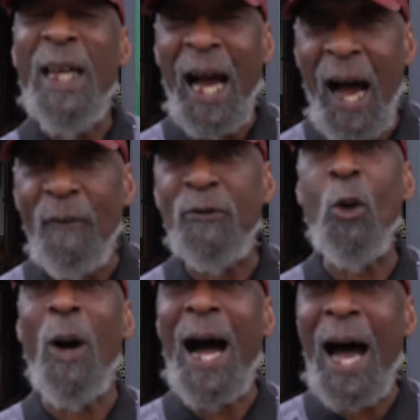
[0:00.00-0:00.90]
we have
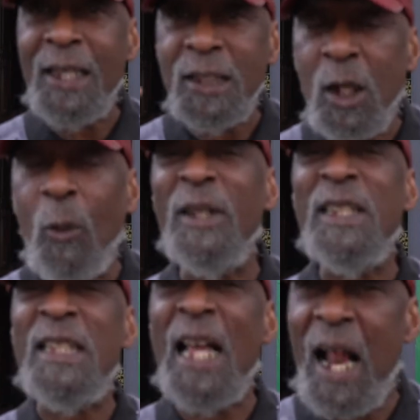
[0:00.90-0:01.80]
to ask
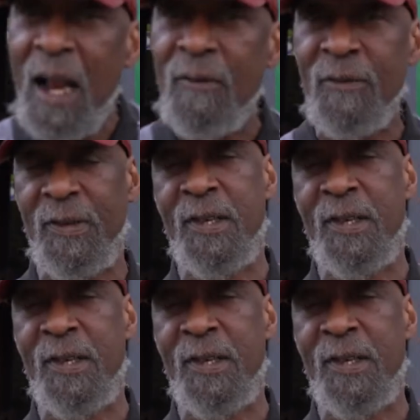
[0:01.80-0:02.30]
ourselves.